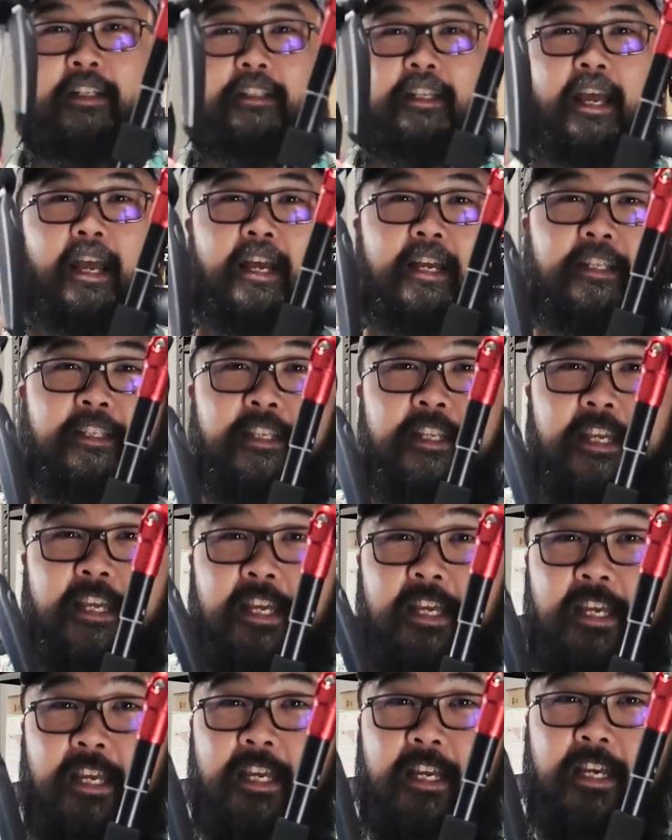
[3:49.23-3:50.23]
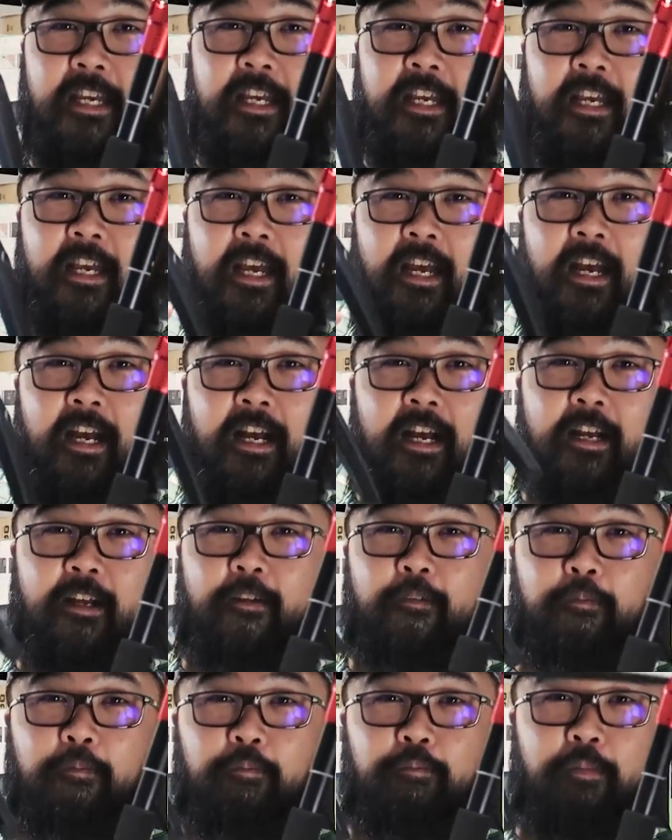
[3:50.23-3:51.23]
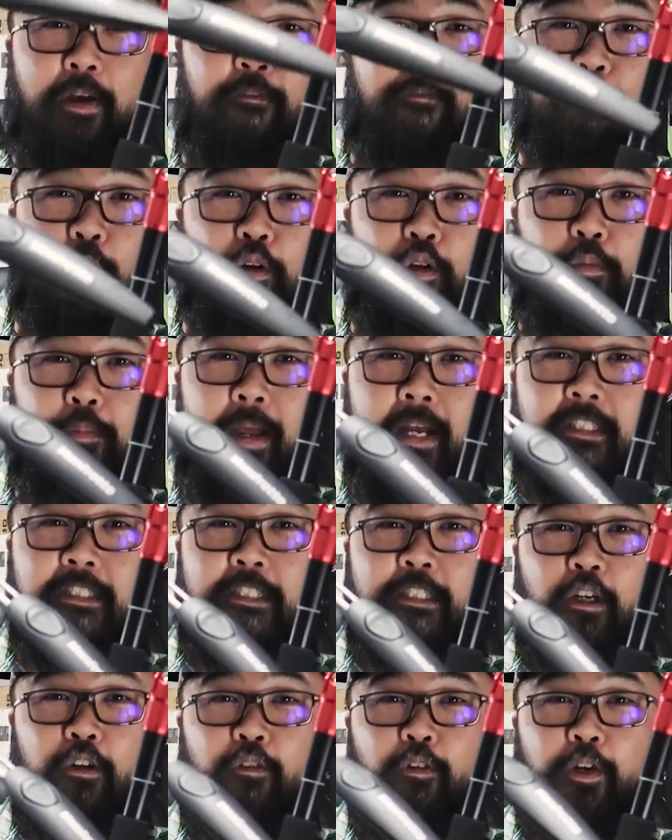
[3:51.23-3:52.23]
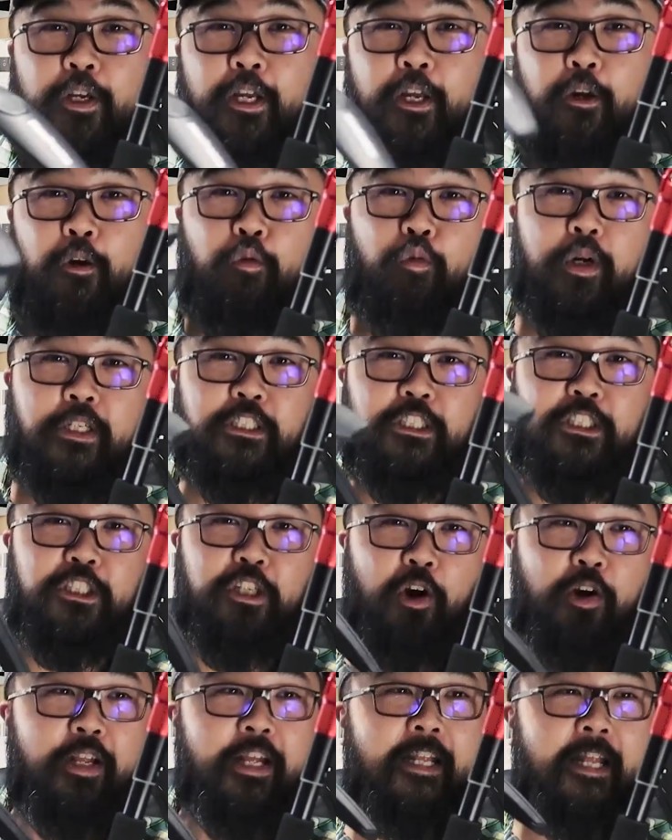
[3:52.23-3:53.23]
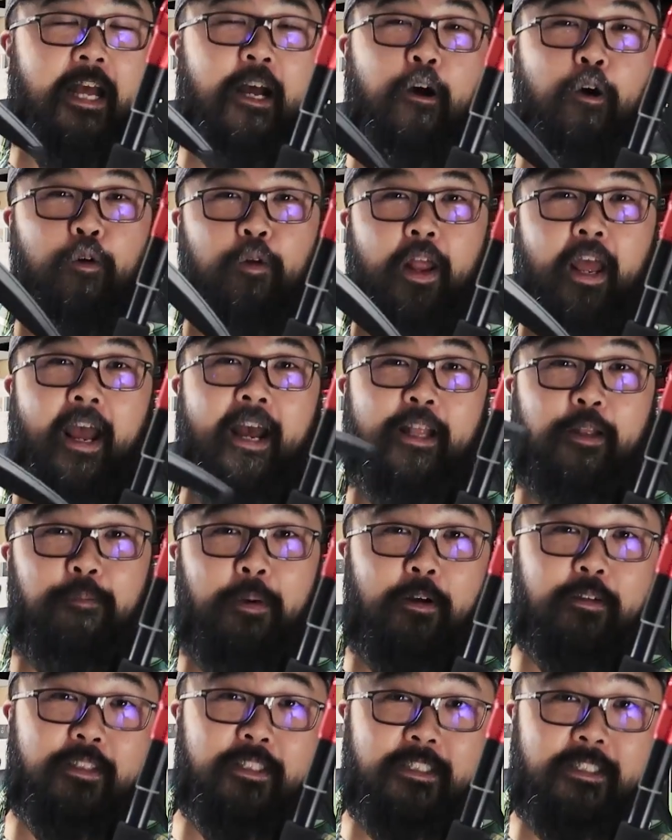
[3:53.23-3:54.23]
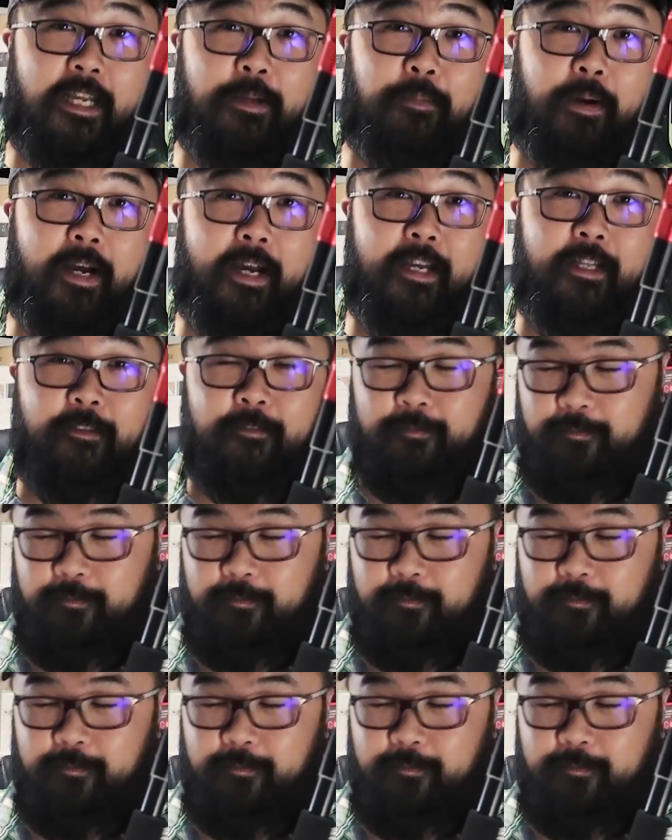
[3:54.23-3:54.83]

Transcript: than the Manfrotto Pixi over here, which started out at about the same height.